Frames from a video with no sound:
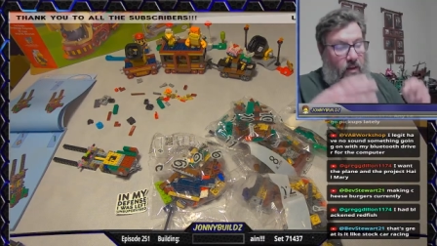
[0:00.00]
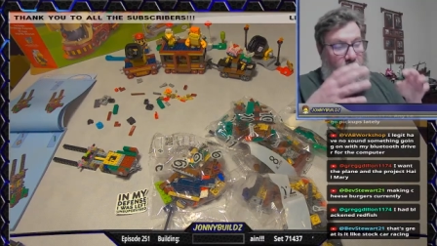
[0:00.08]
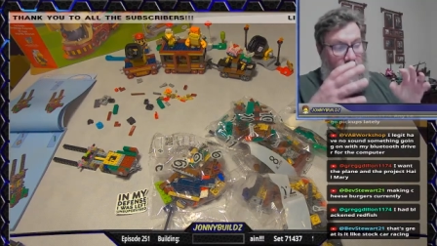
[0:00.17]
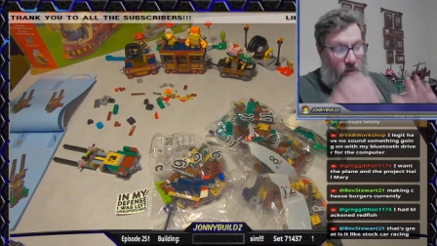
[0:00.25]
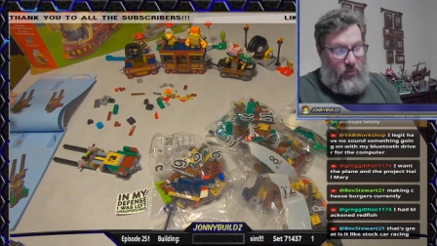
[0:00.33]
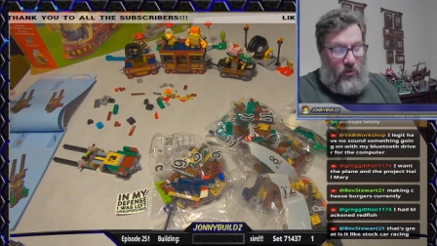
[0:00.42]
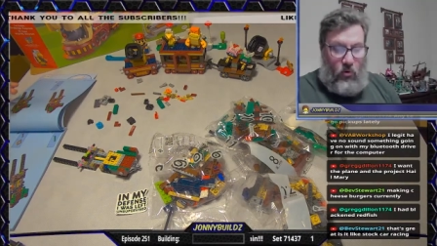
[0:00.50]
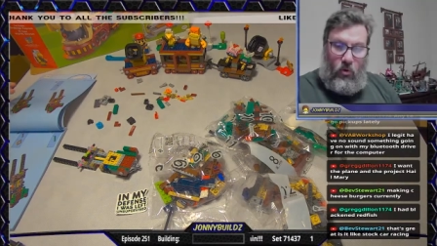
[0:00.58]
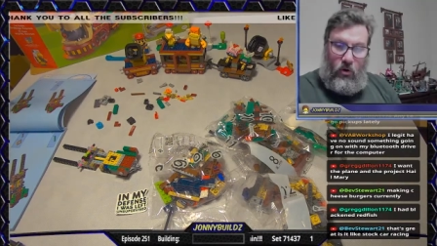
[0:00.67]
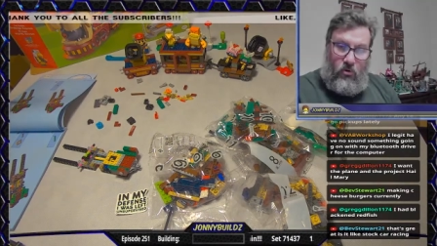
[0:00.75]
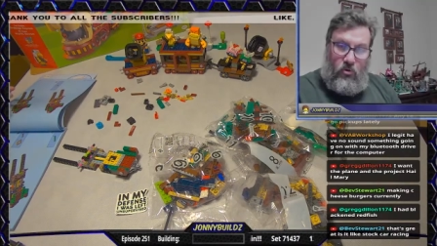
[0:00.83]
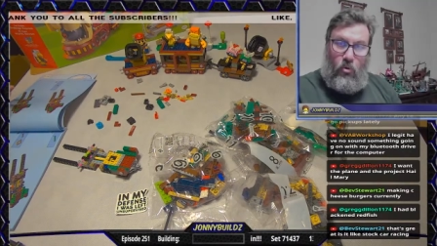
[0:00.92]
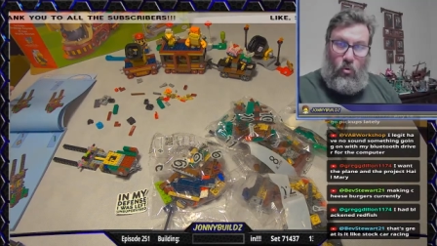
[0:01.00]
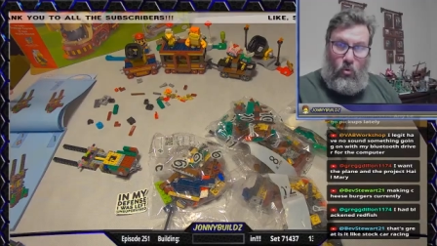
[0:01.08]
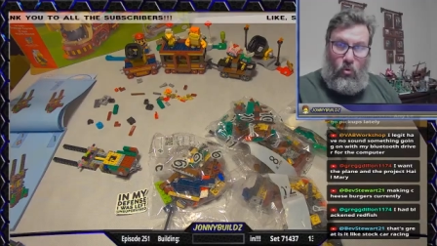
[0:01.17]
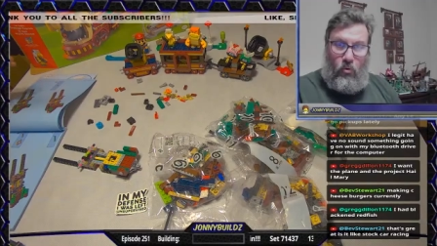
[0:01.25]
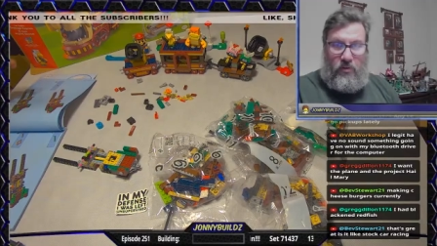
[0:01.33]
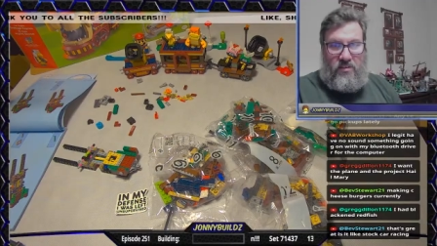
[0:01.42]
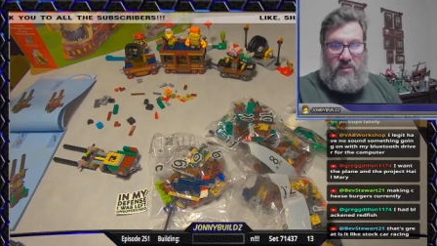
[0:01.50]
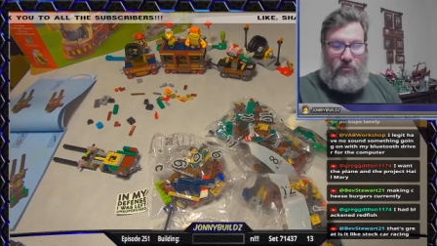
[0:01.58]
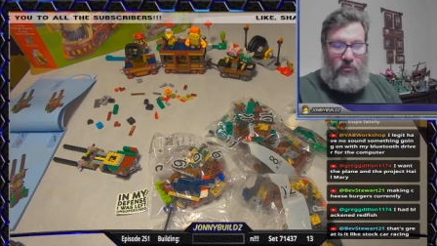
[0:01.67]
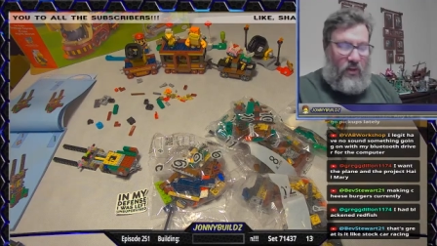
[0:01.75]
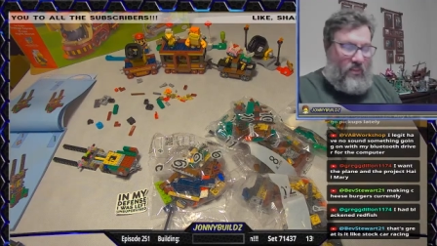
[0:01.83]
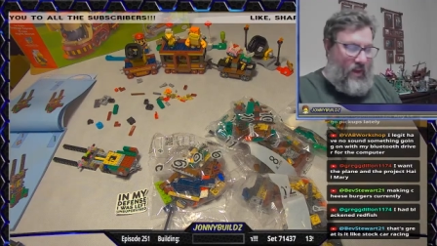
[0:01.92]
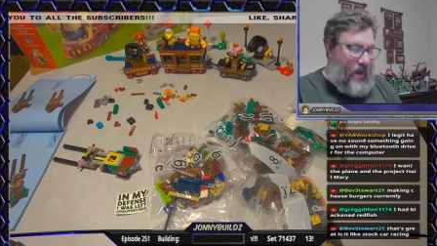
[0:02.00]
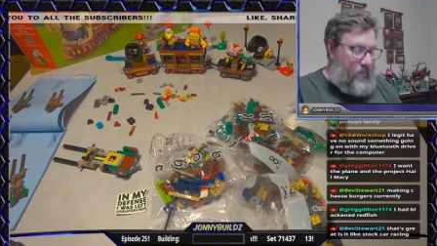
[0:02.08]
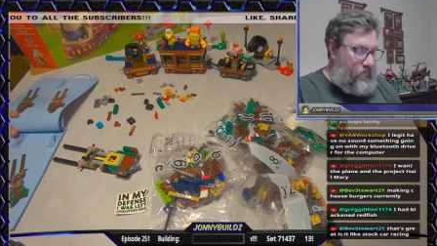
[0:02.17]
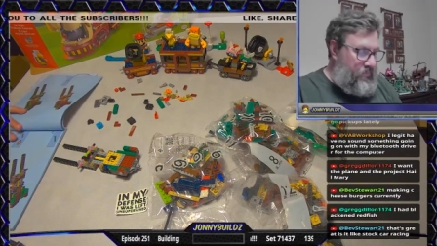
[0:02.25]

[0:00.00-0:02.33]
keeping the oil cool and stuff like that.